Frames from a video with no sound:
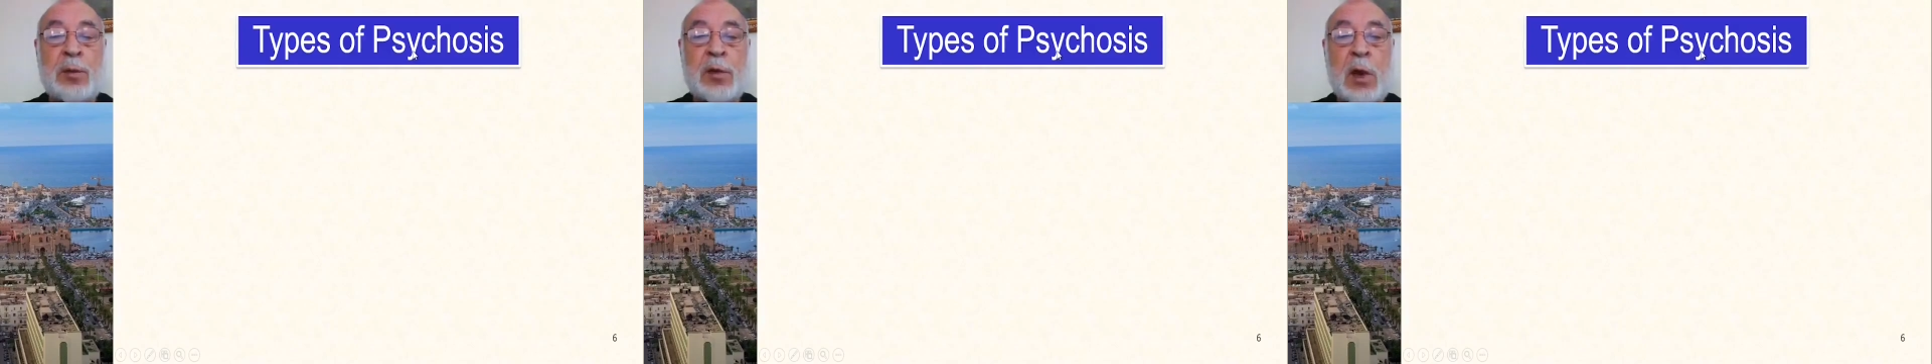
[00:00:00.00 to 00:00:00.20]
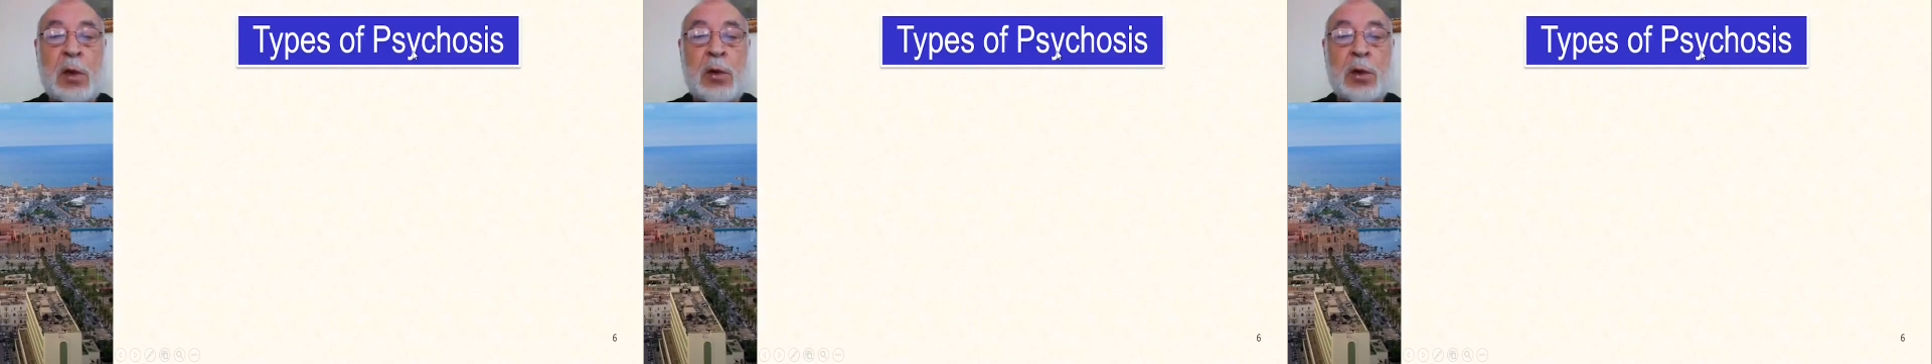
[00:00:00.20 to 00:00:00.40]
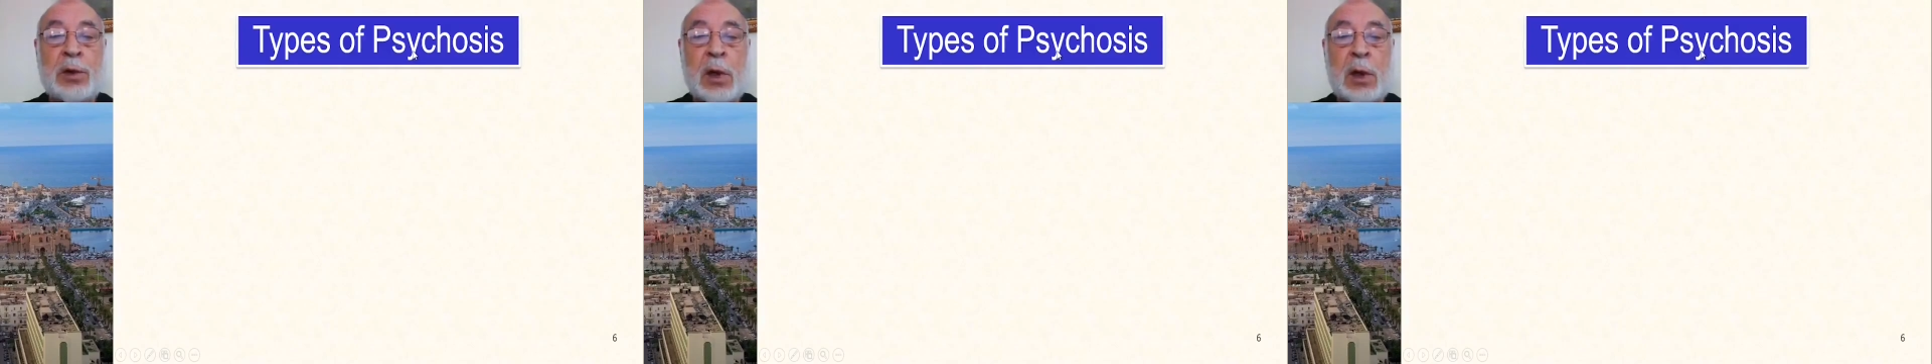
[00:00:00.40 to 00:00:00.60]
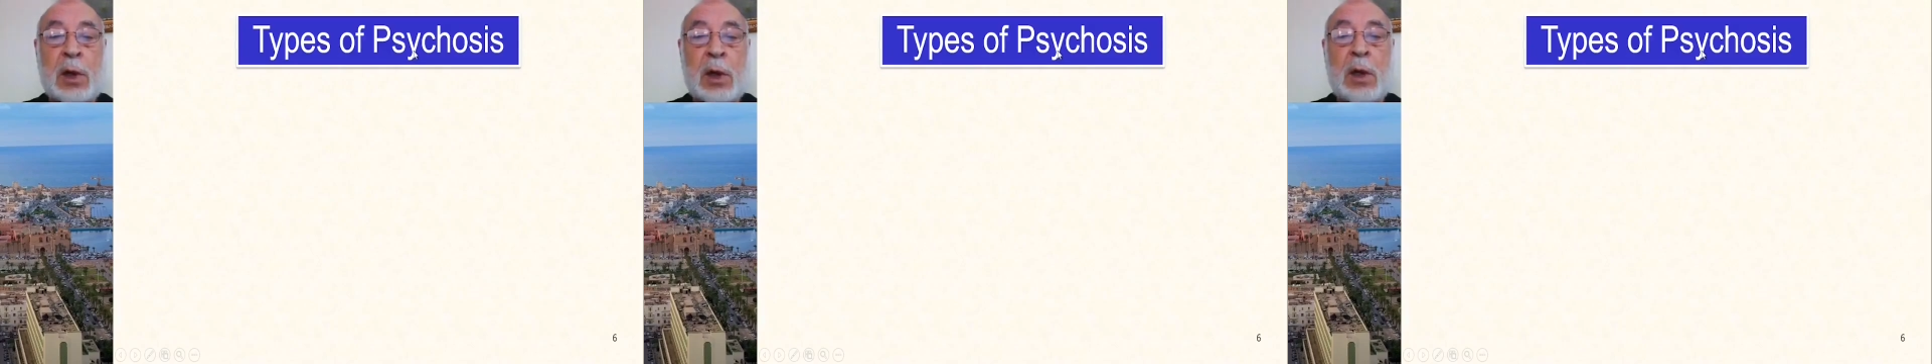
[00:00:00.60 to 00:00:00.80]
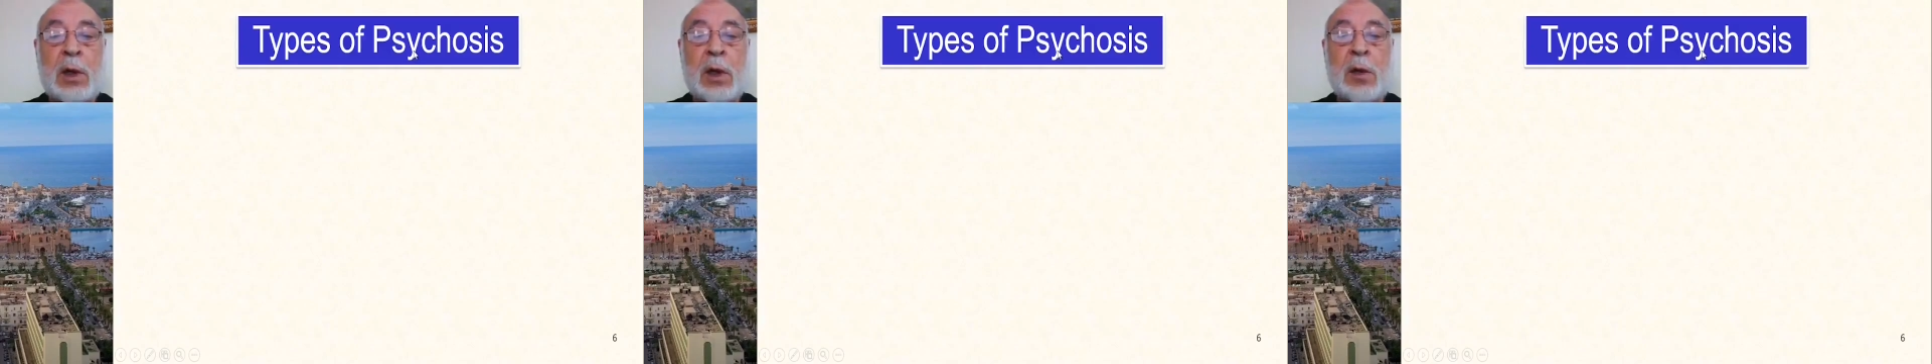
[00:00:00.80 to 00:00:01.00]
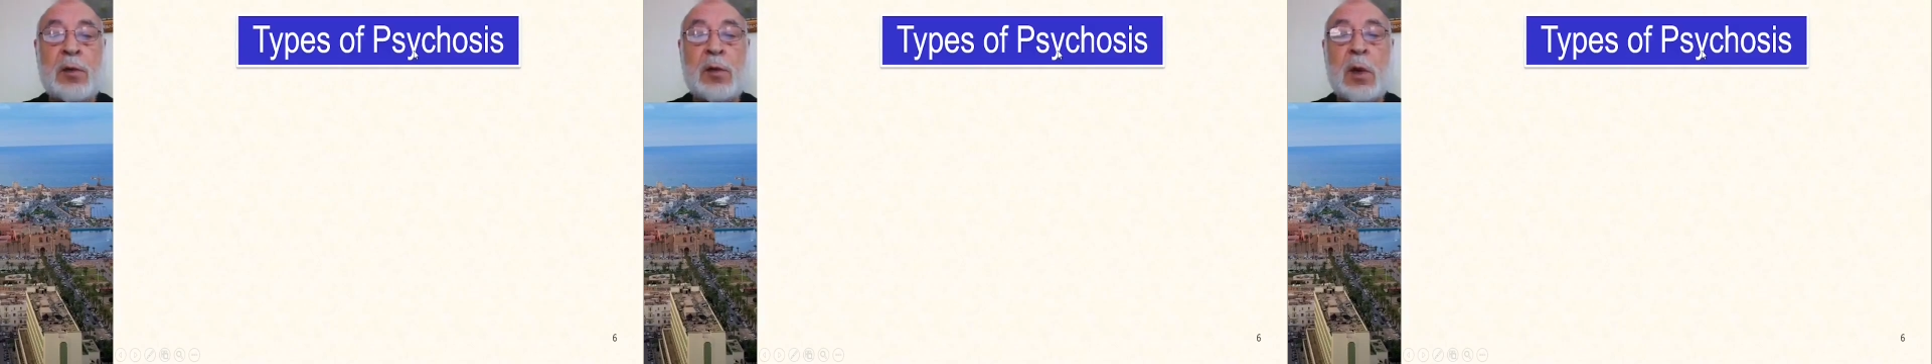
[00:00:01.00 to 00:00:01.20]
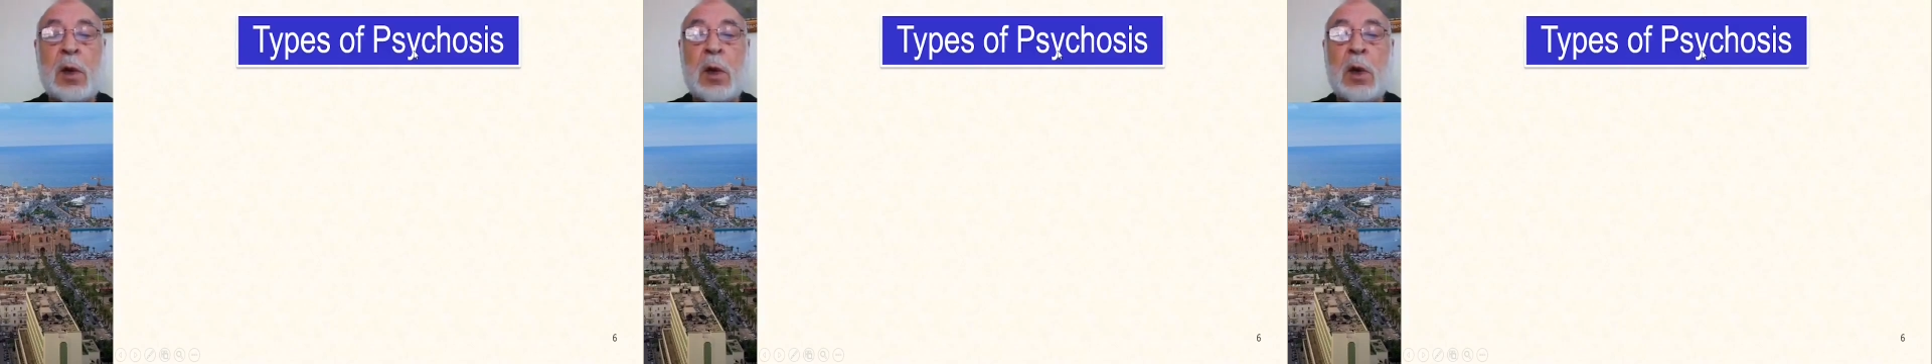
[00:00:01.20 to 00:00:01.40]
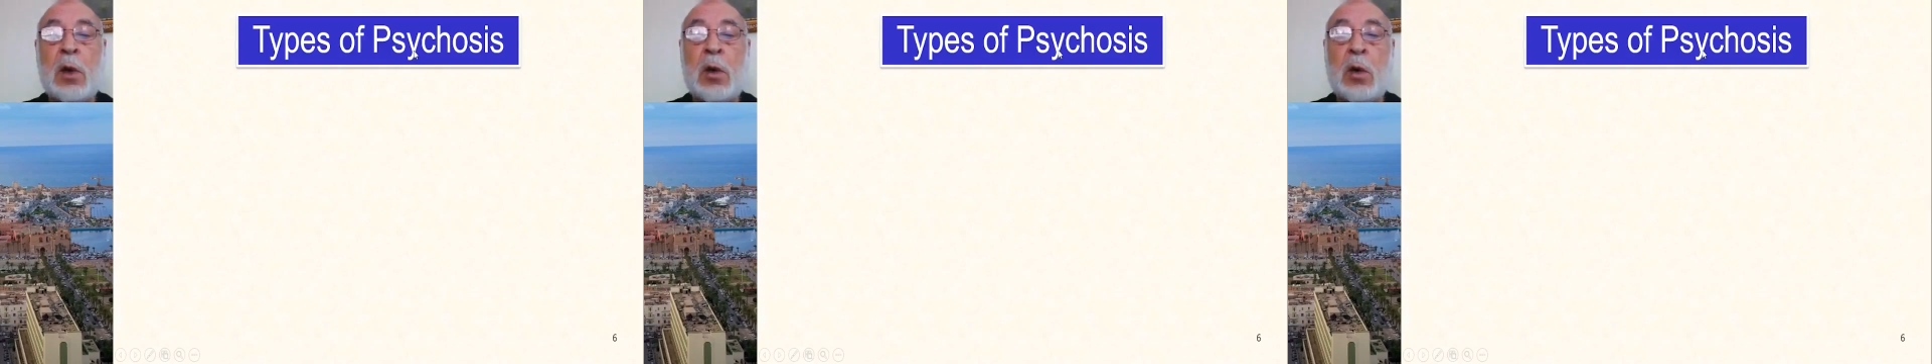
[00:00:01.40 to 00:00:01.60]
psychotic illness
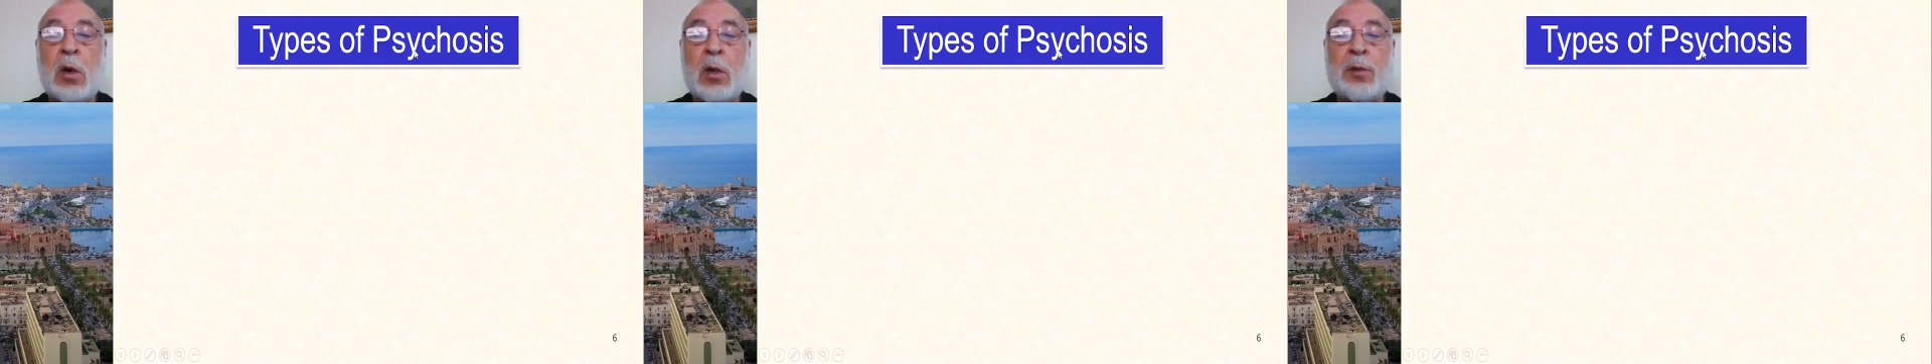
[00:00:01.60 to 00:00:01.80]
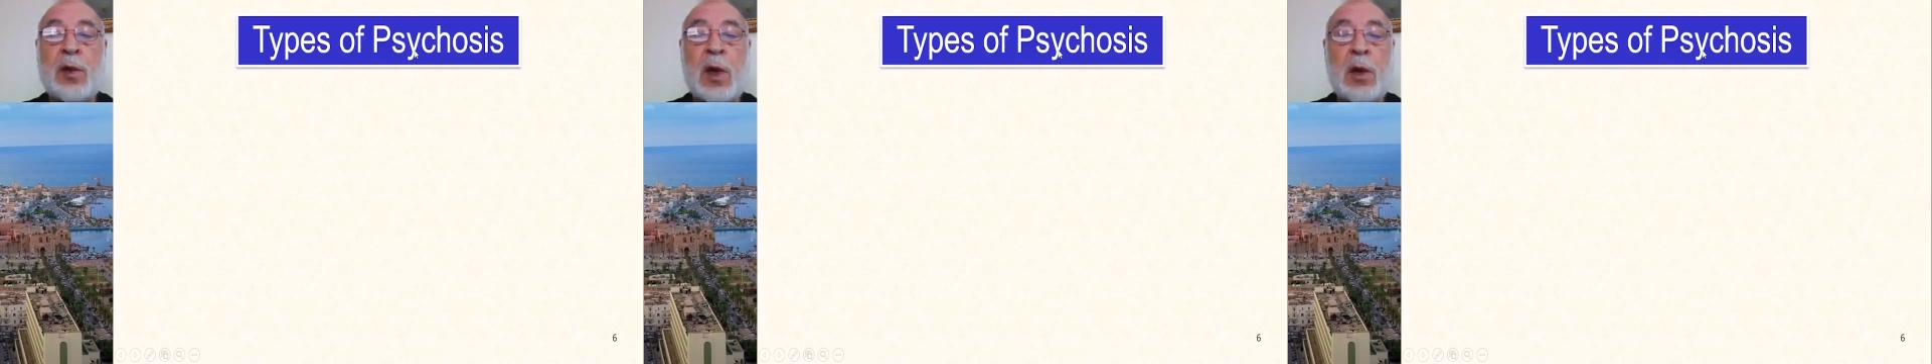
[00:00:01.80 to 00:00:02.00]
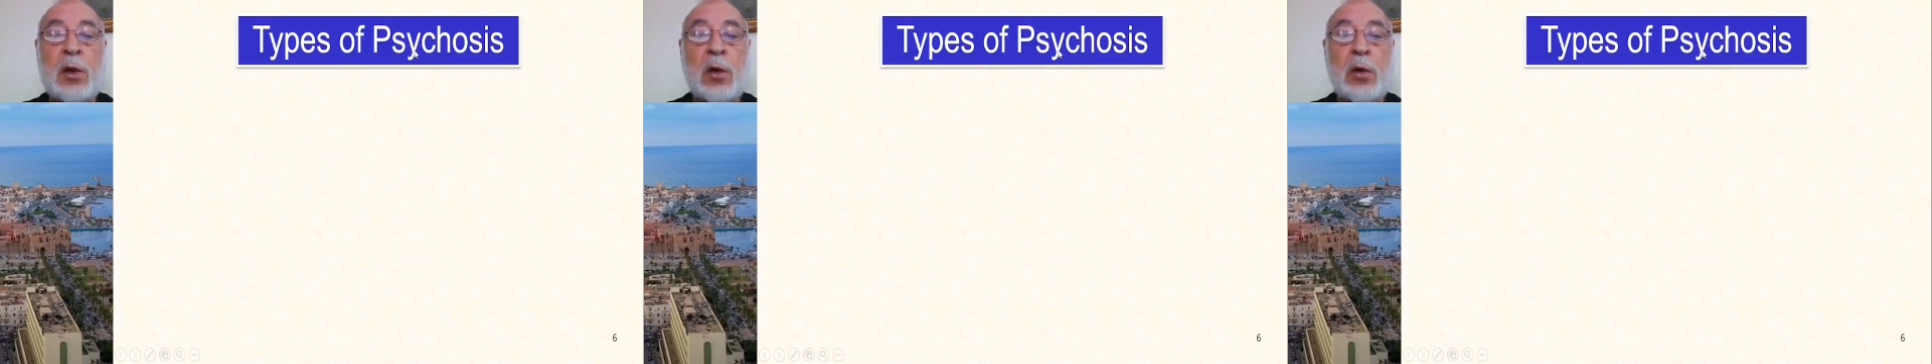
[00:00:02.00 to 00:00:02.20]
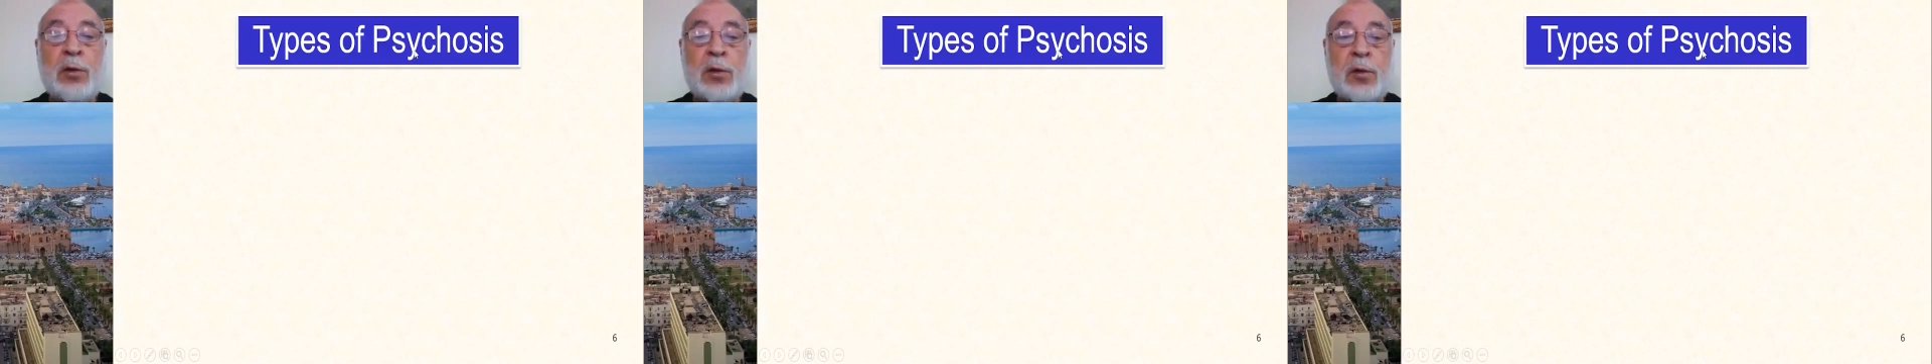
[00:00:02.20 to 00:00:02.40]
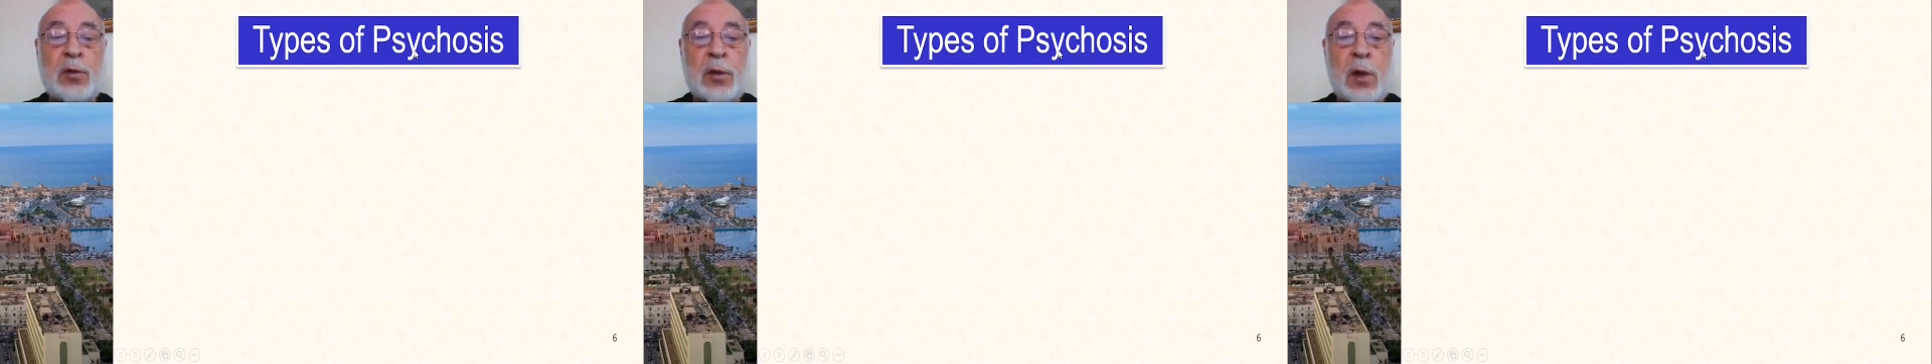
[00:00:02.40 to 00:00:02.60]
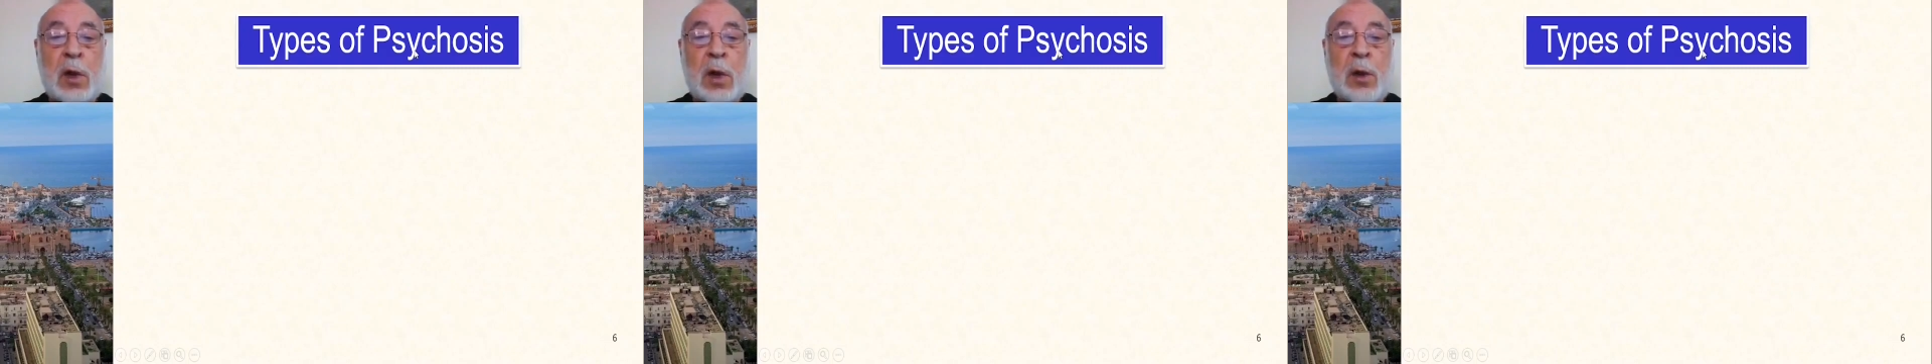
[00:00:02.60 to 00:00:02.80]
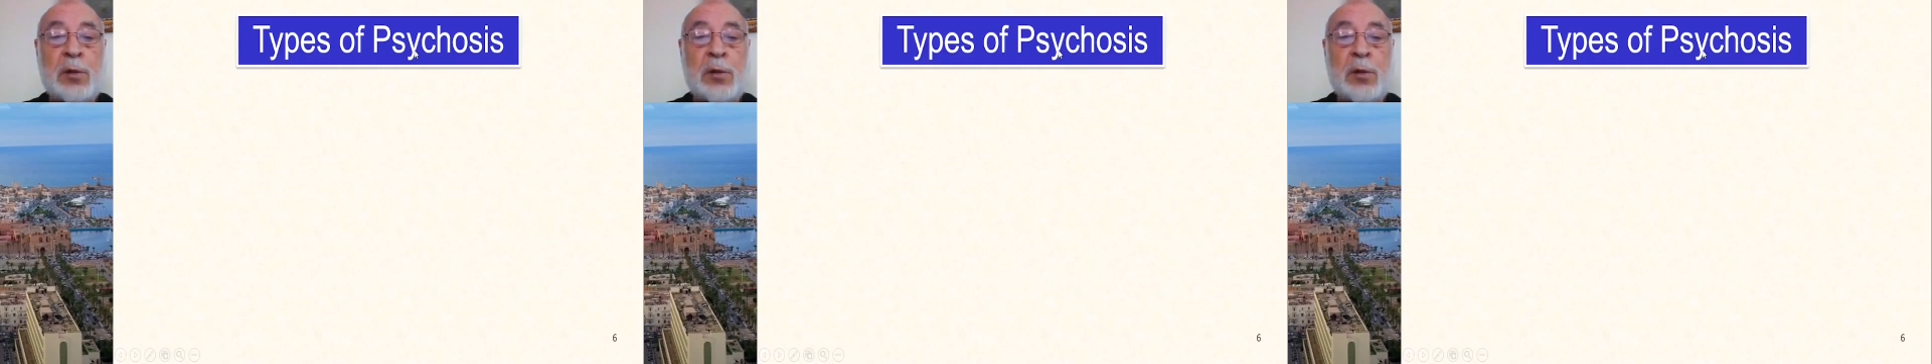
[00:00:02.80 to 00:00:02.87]
or psychosis.